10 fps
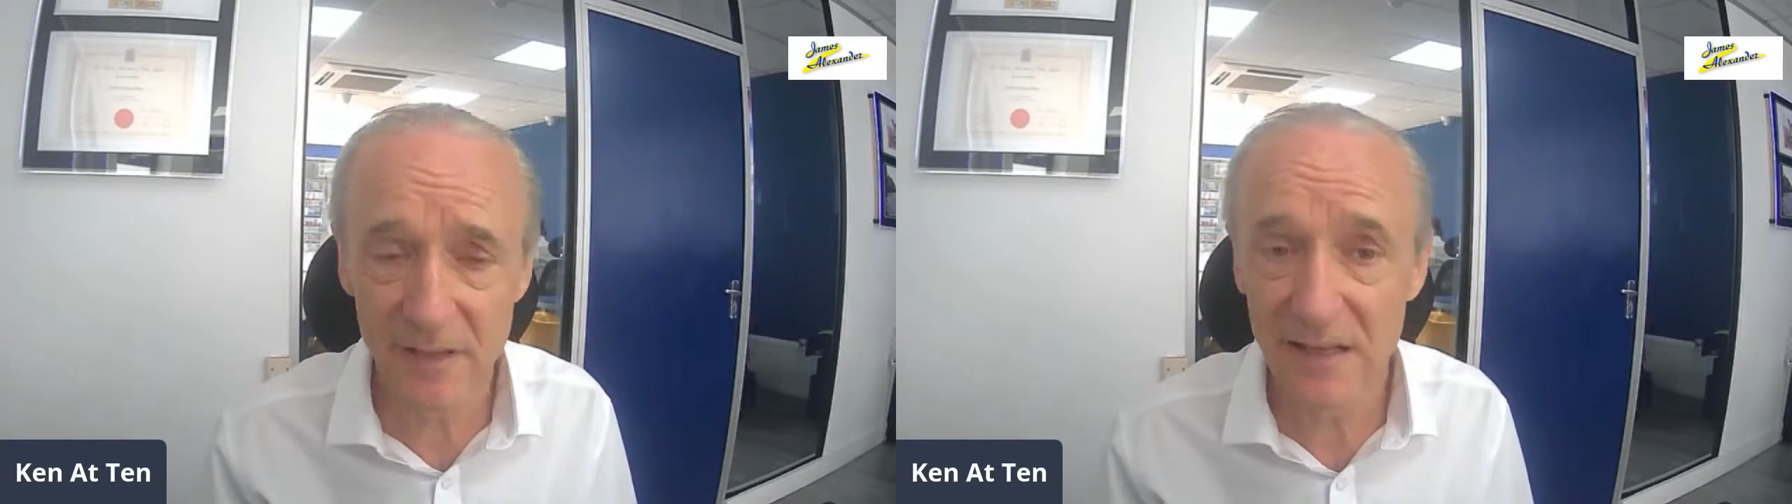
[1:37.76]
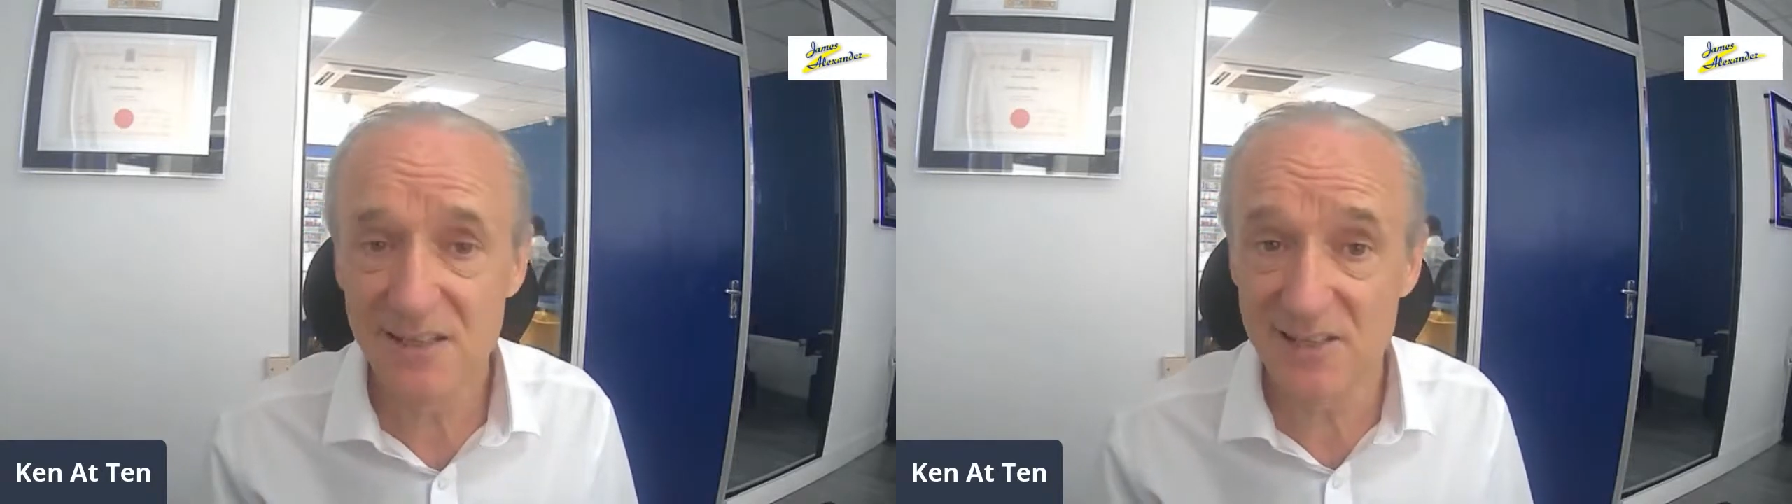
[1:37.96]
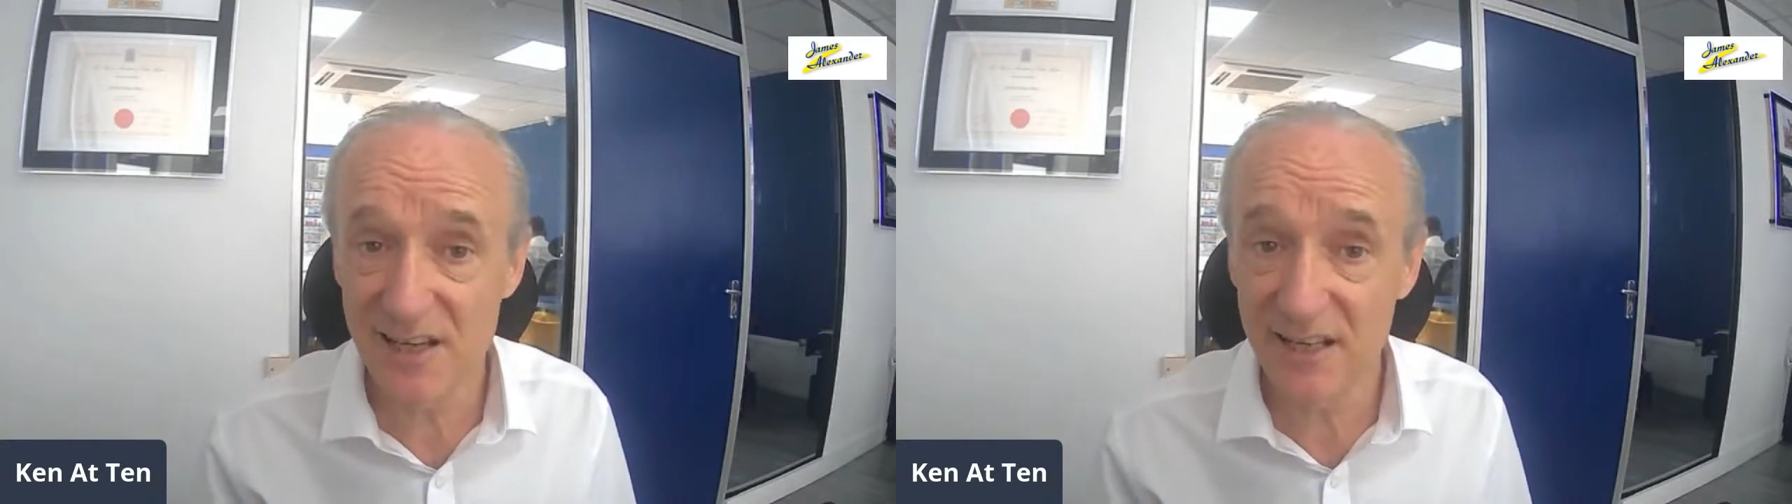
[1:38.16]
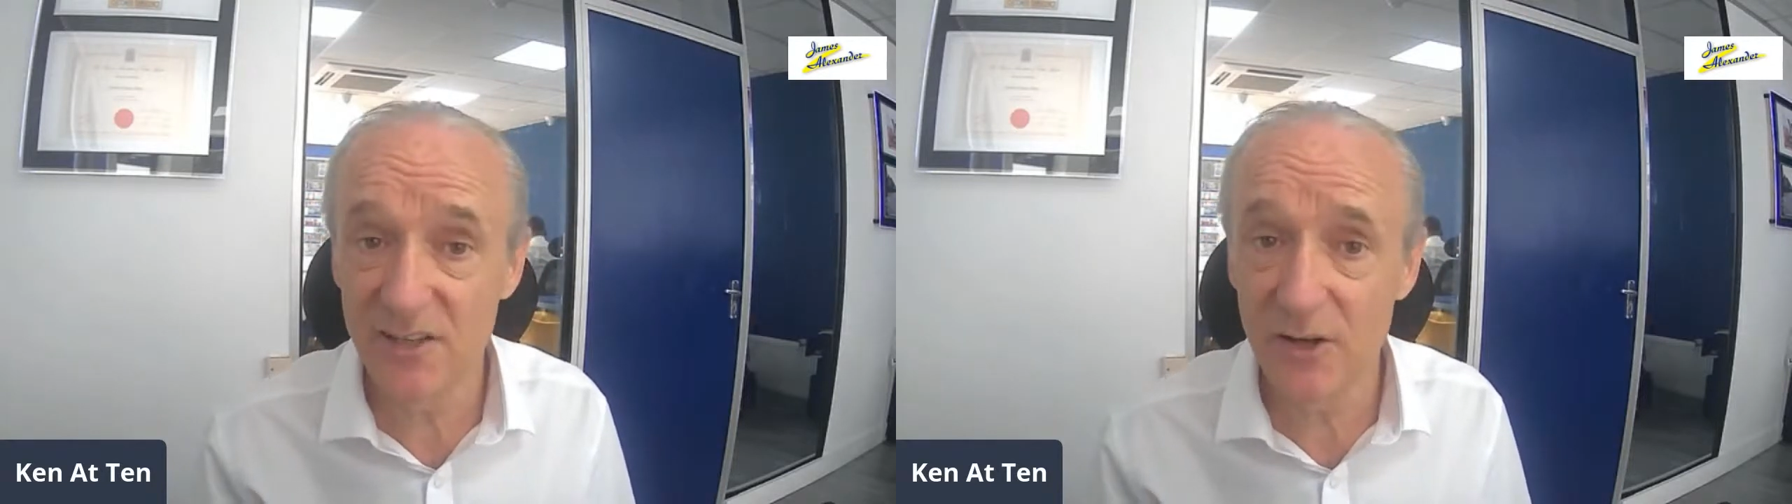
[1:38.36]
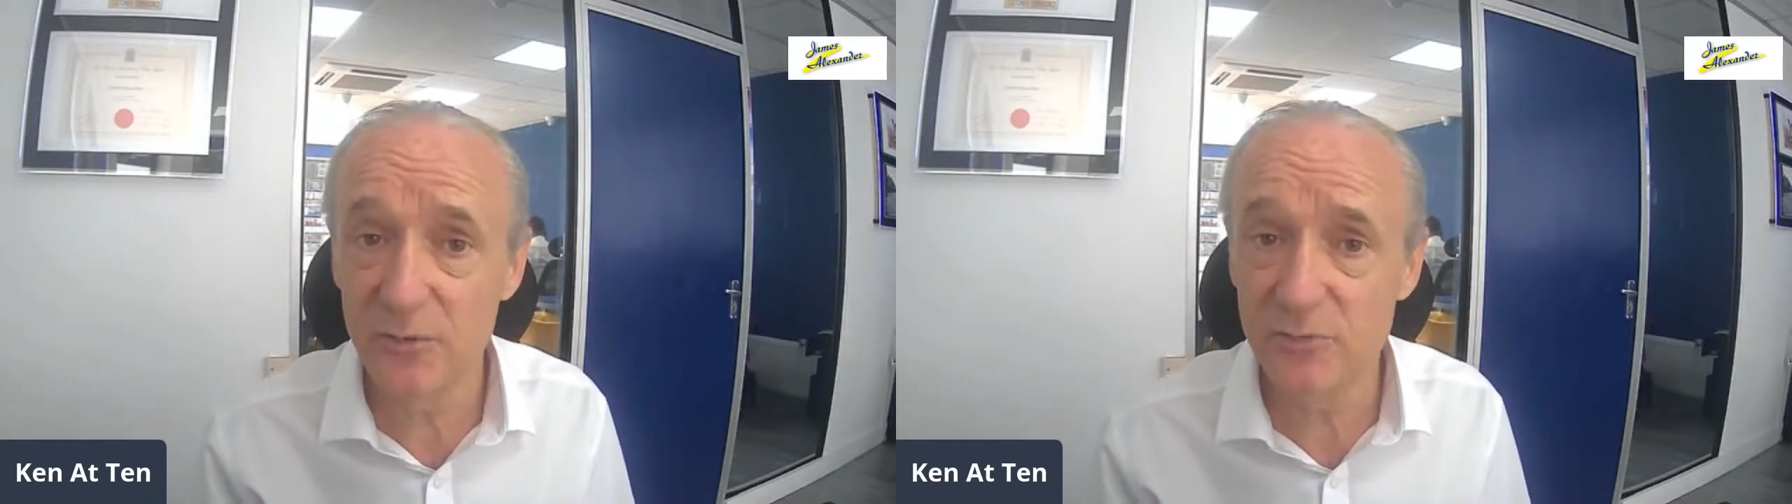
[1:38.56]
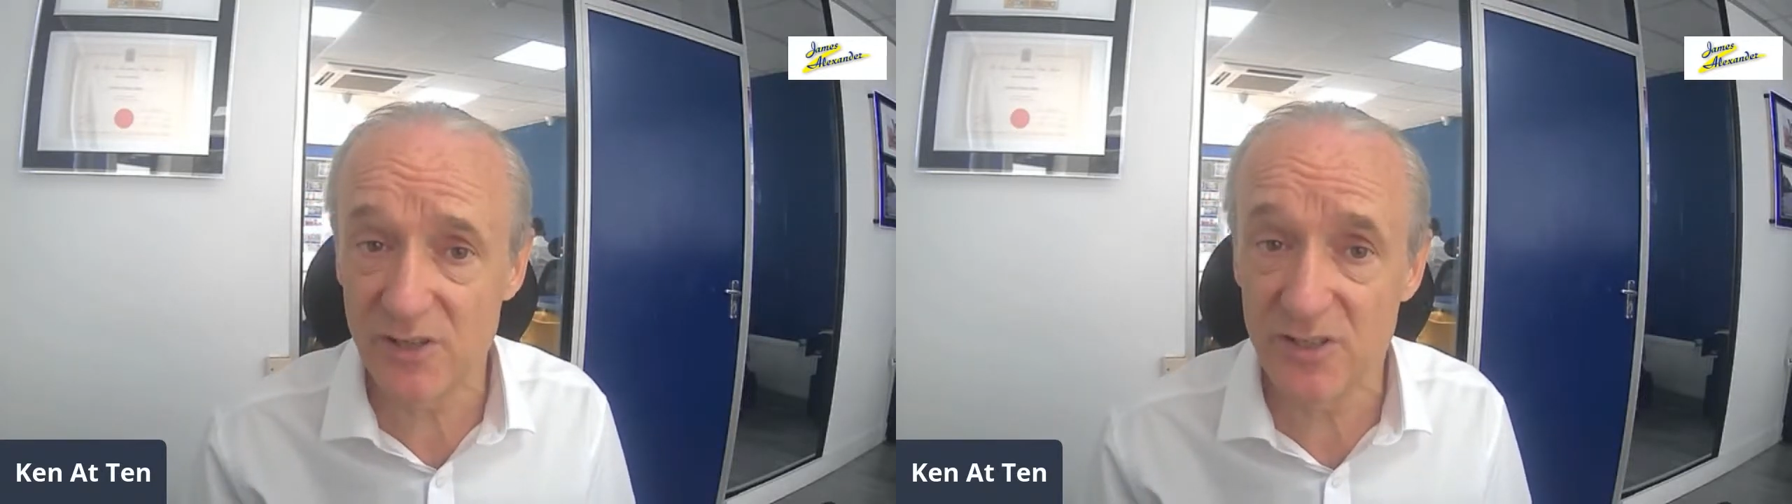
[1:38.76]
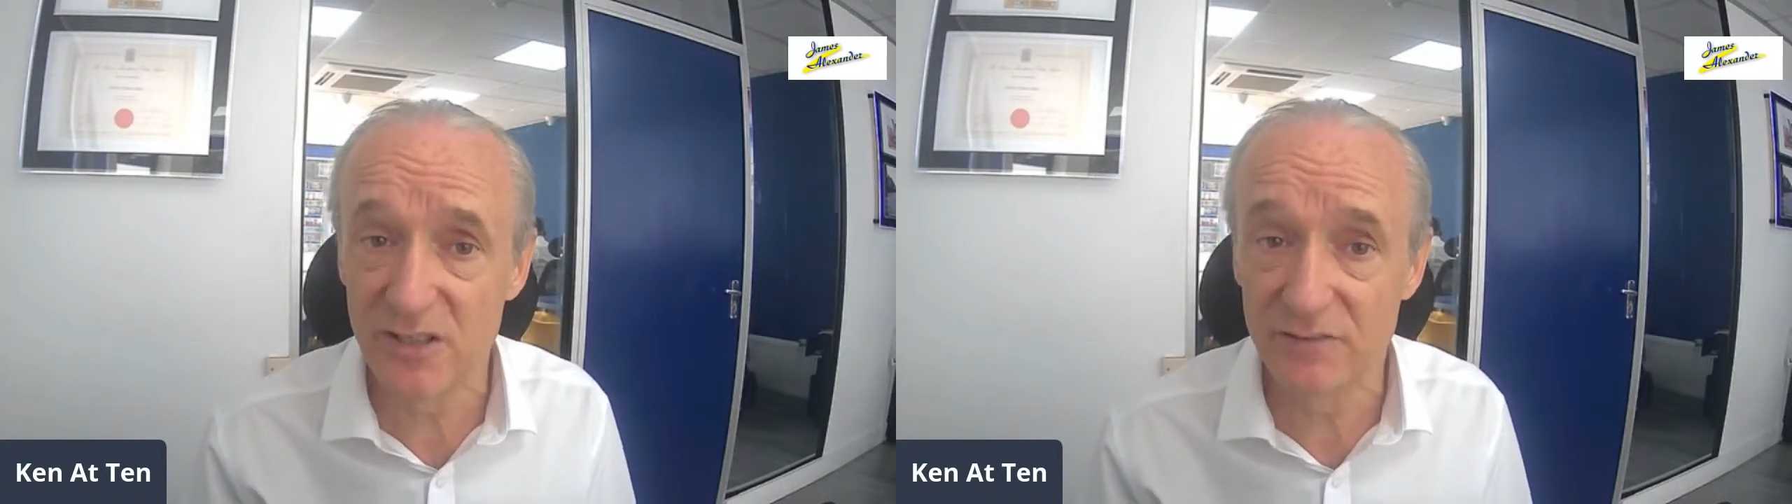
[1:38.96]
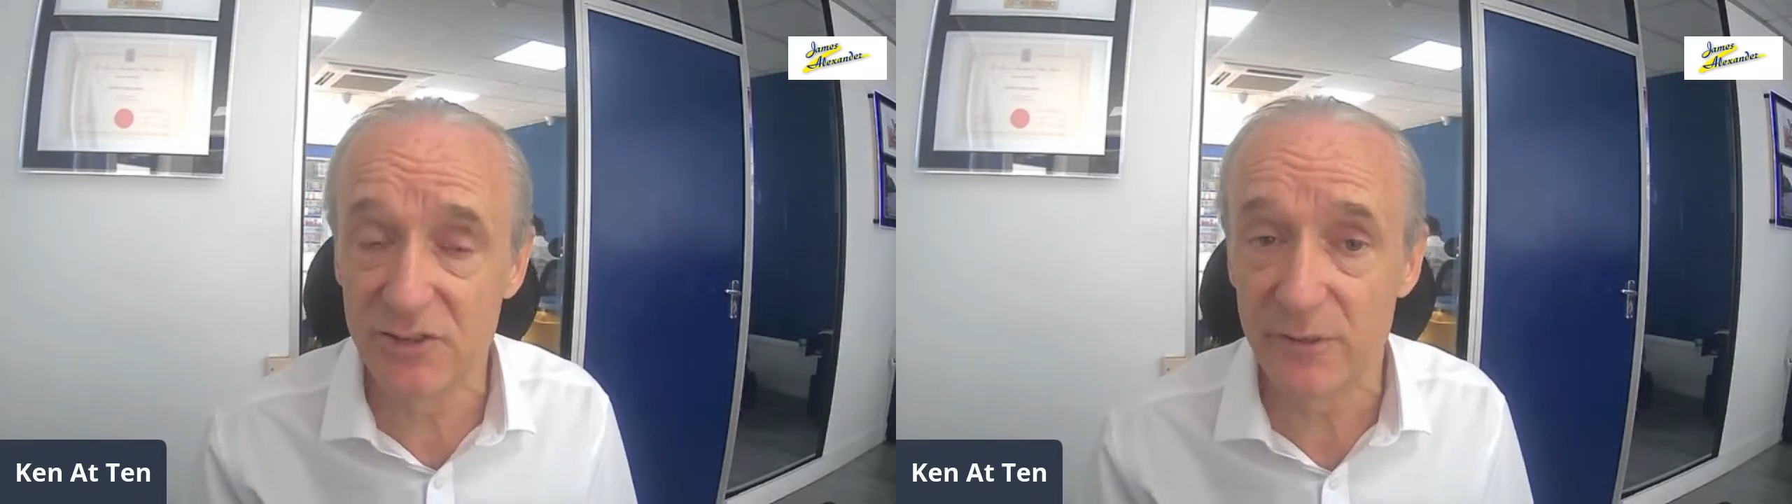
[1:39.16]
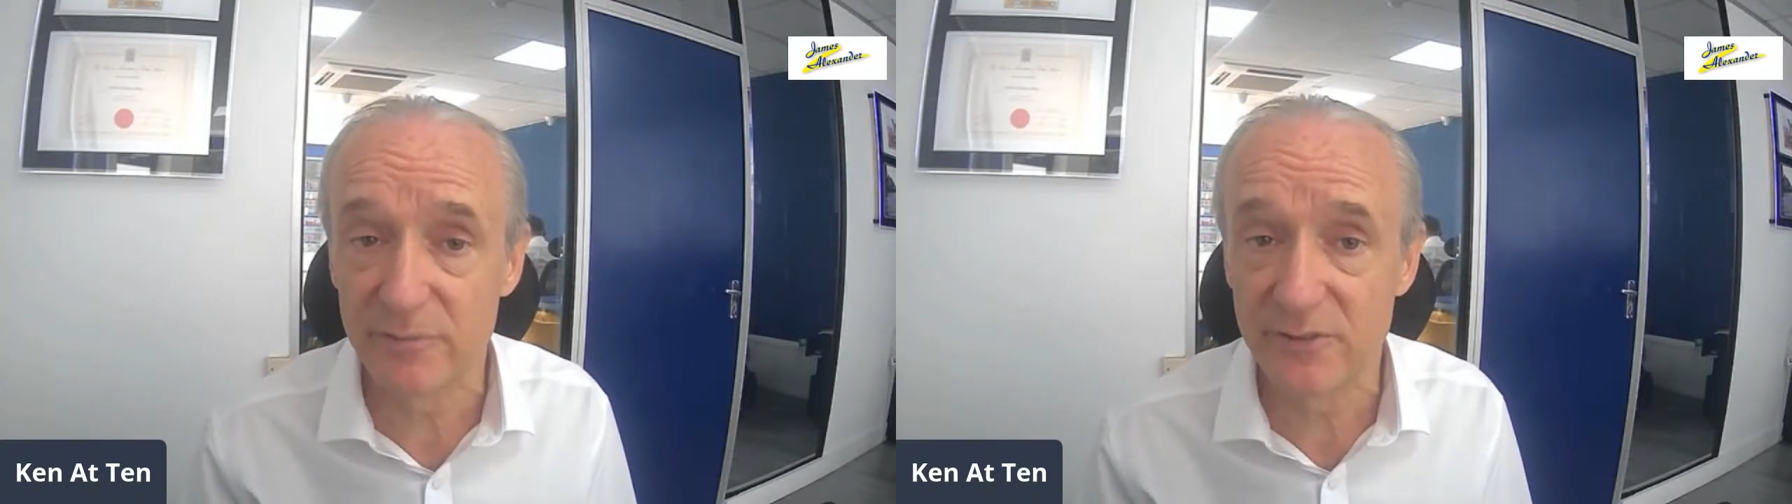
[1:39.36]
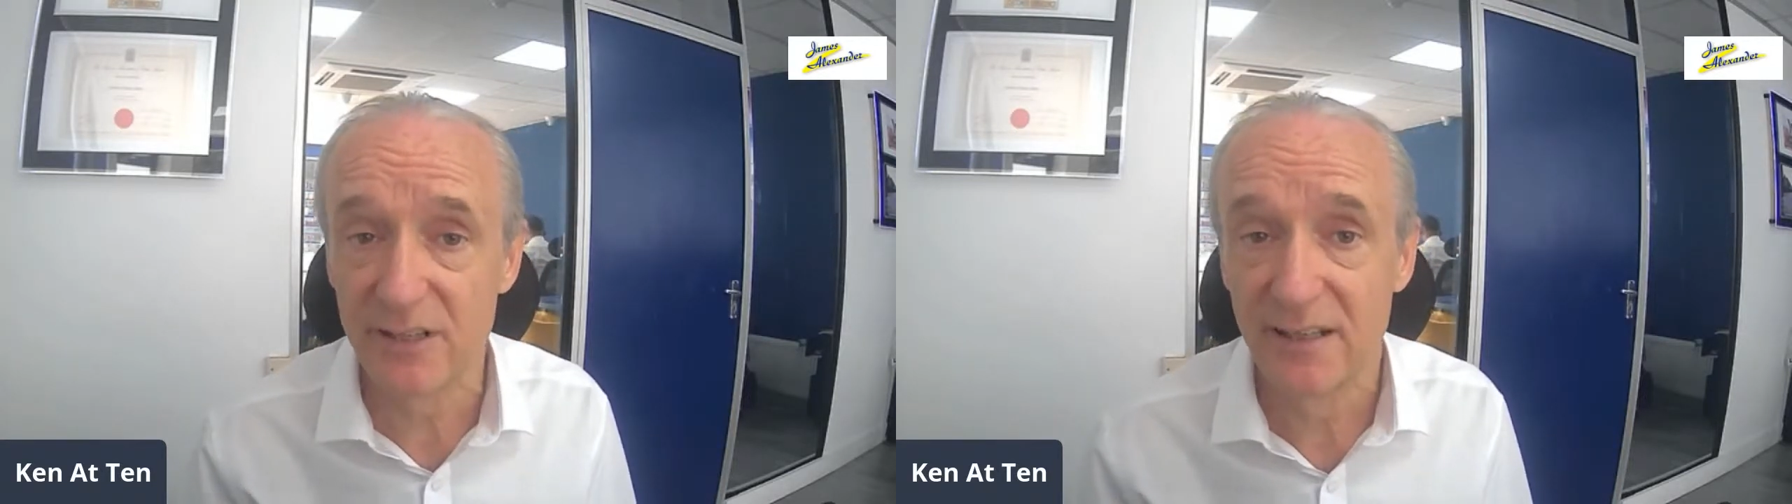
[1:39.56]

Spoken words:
Second homes I see have jumped.